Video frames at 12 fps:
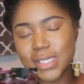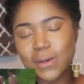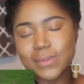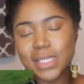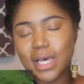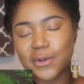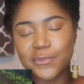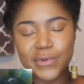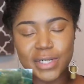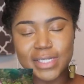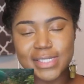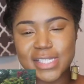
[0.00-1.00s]
So it was a lot of
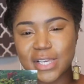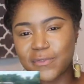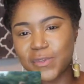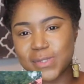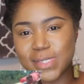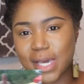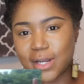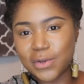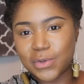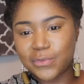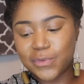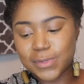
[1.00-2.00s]
fun. His nephews got
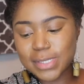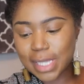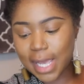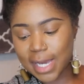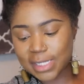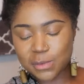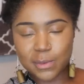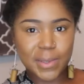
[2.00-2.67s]
on a few slides,